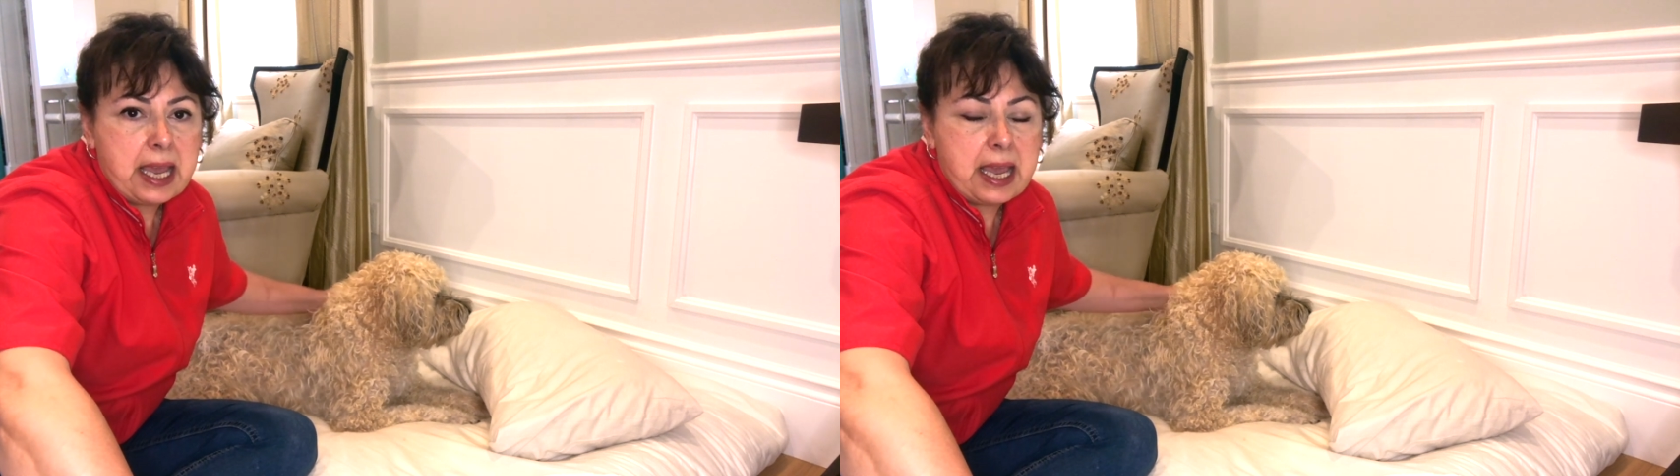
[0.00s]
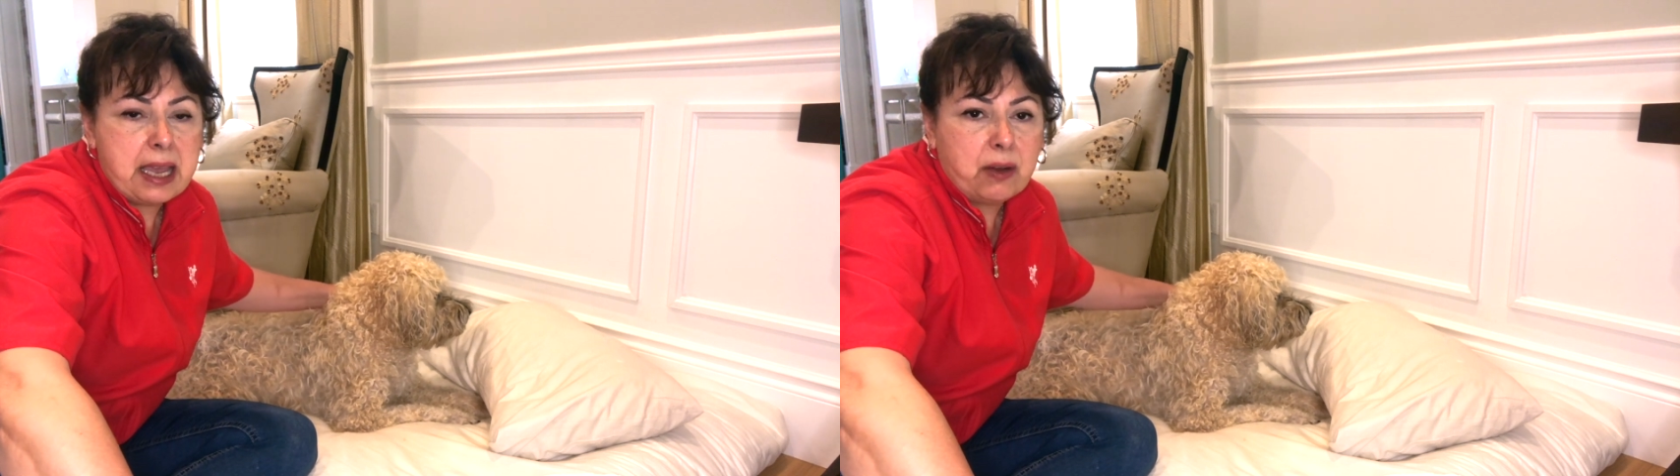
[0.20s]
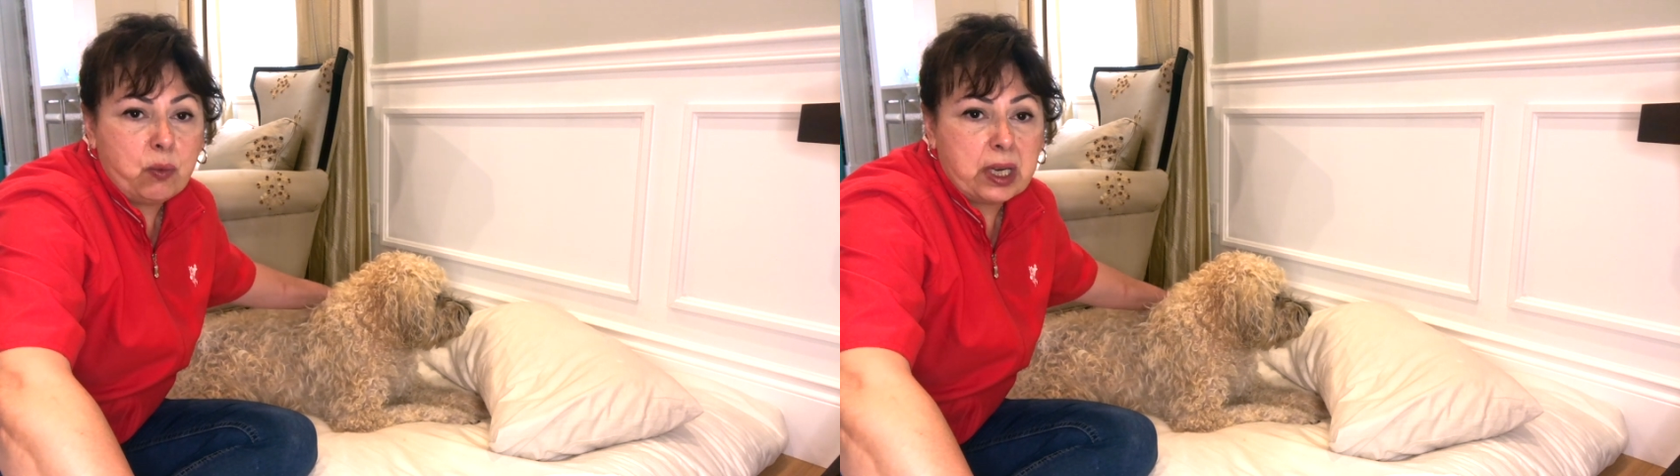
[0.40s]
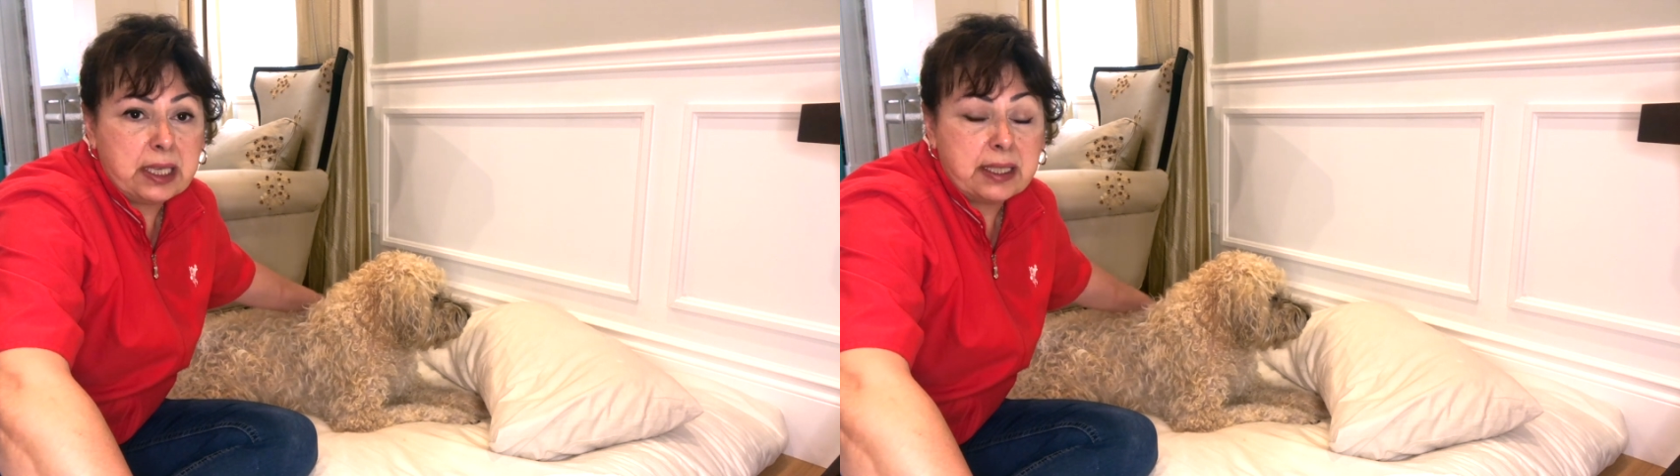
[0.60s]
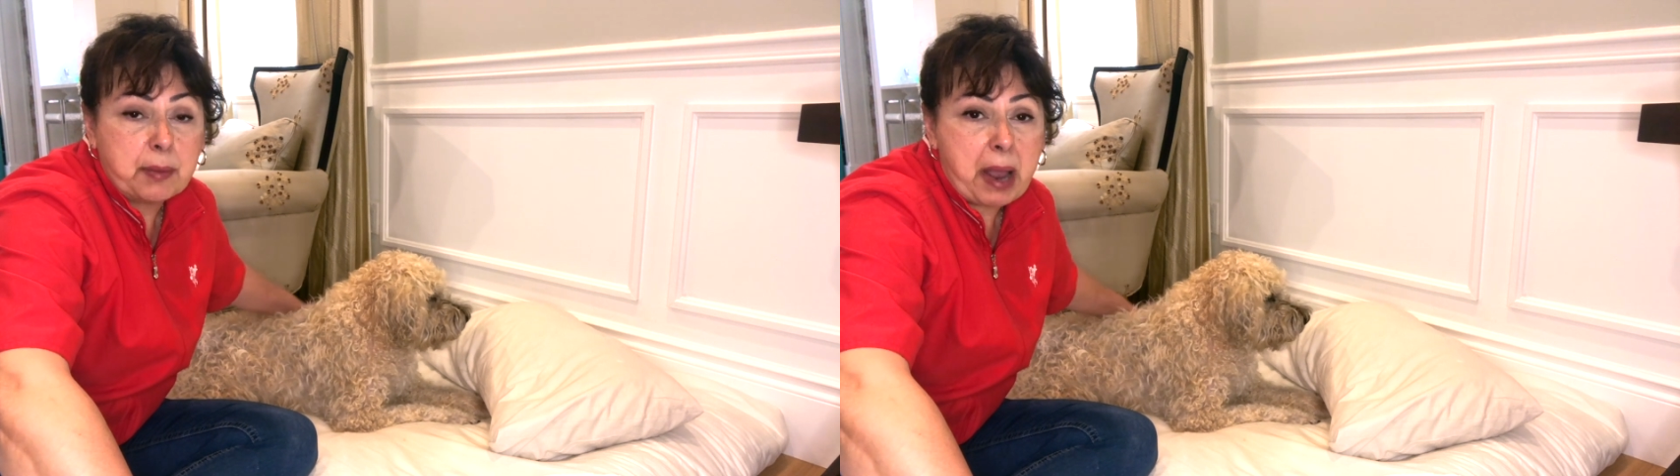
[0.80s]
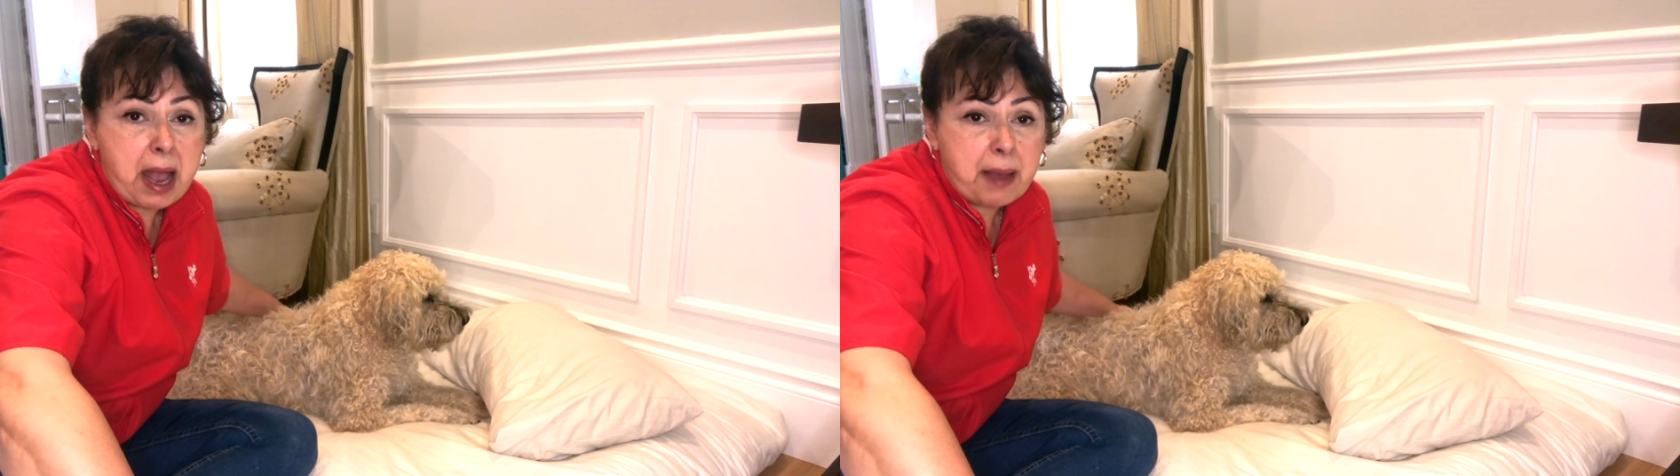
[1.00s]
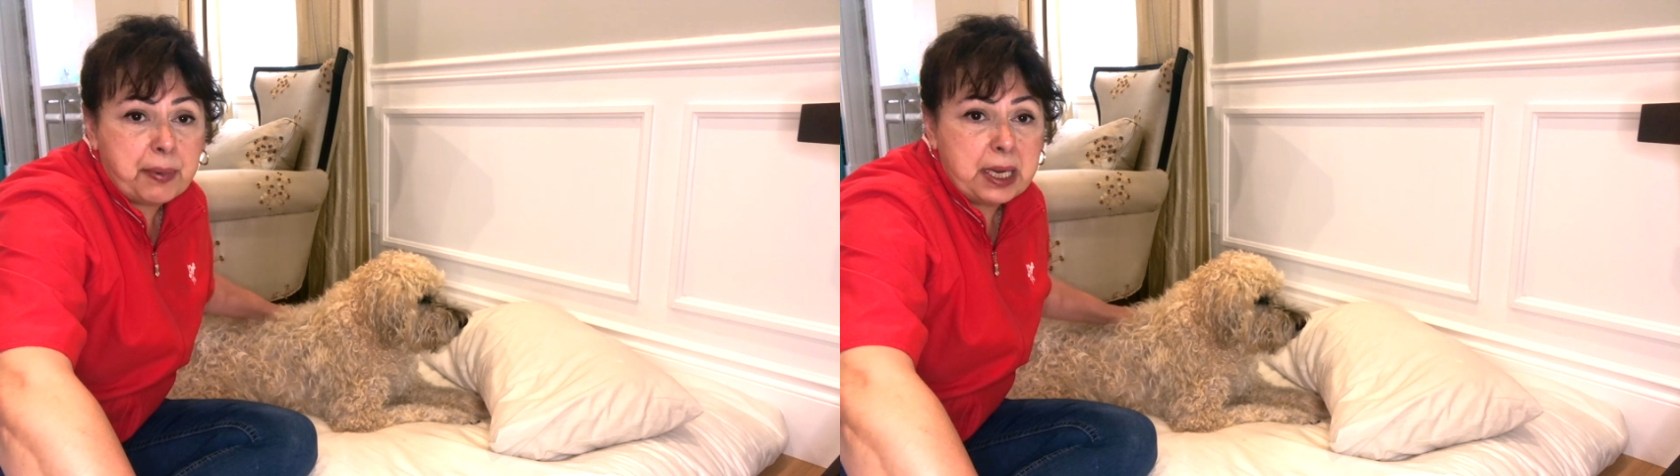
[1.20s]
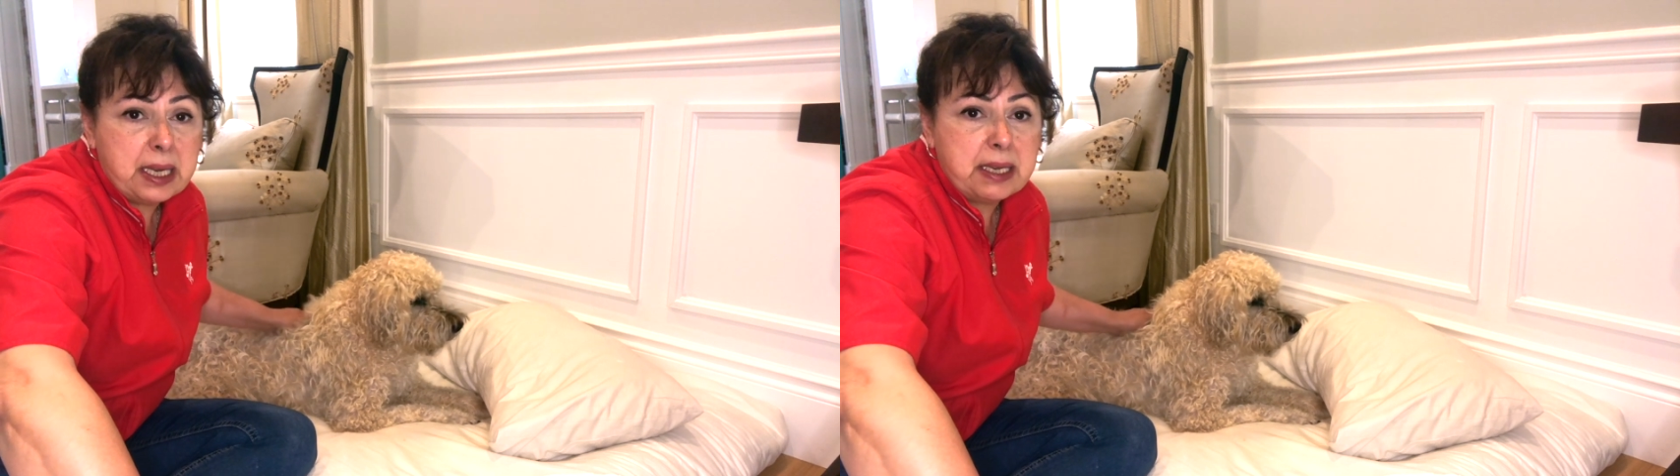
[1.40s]
And what ends up
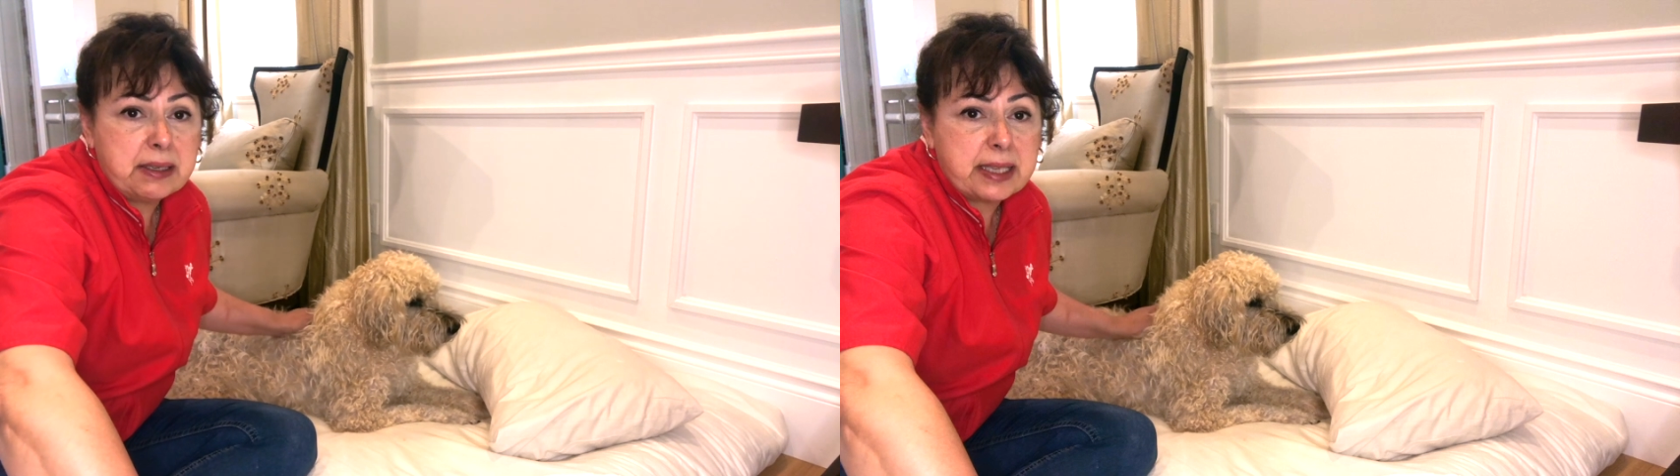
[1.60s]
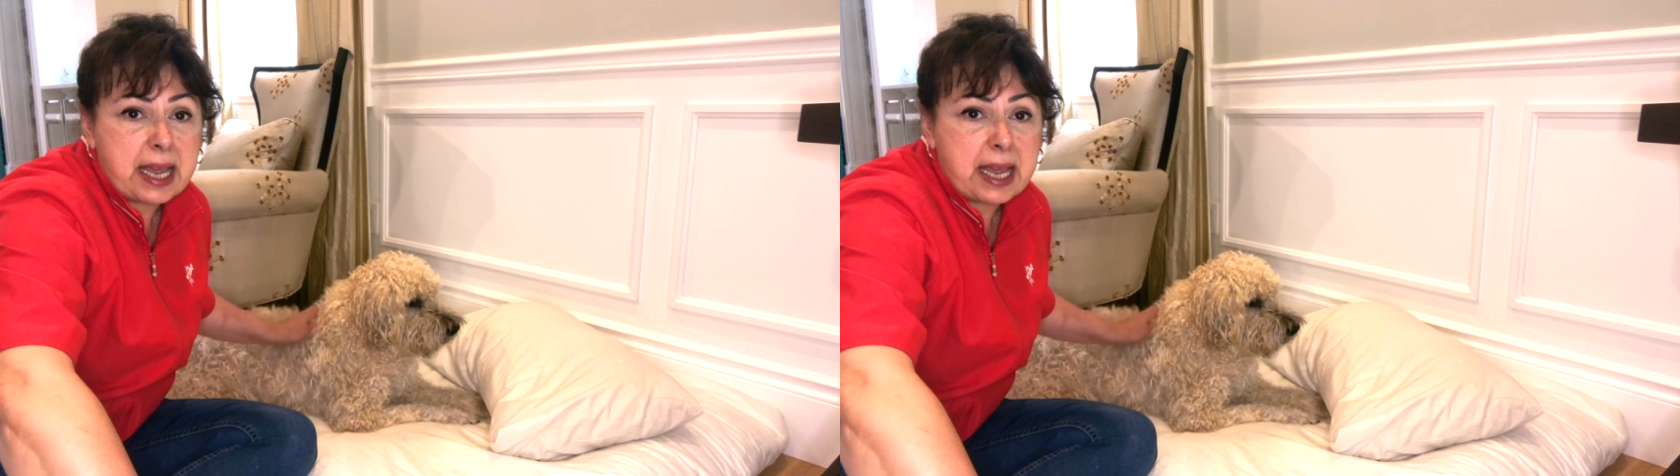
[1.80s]
happening is